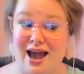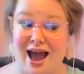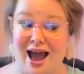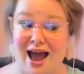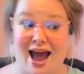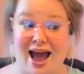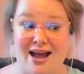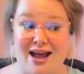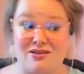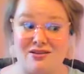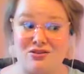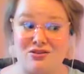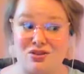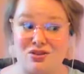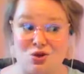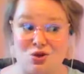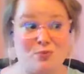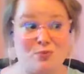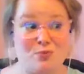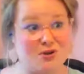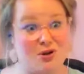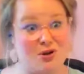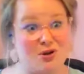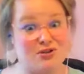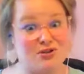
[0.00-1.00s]
And
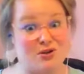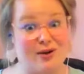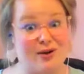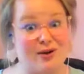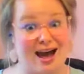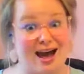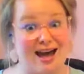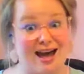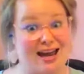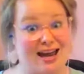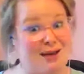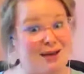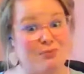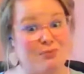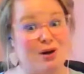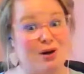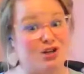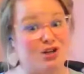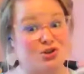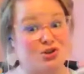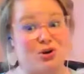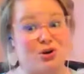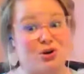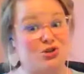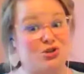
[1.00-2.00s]
soaps also had a
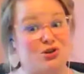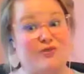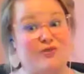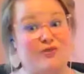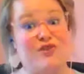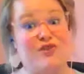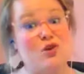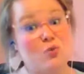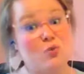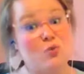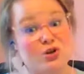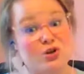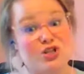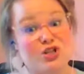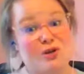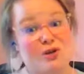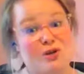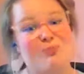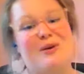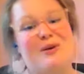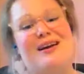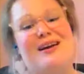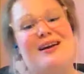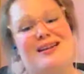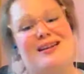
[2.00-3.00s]
much larger
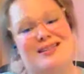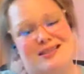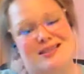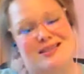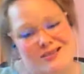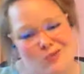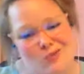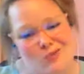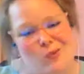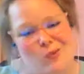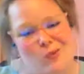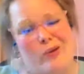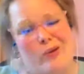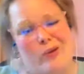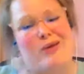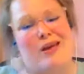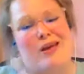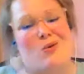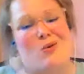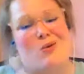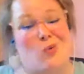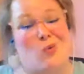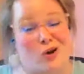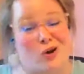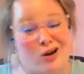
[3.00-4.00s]
viewership because
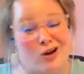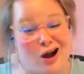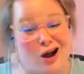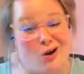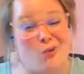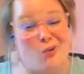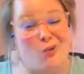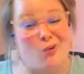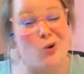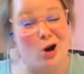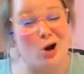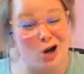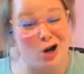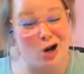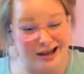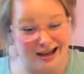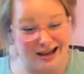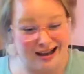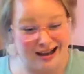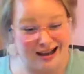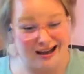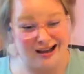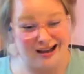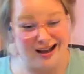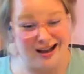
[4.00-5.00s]
women were not
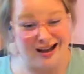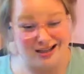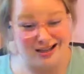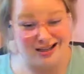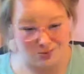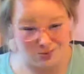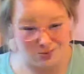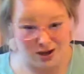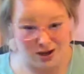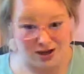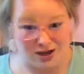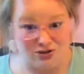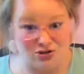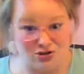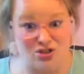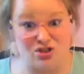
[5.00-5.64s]
working as much.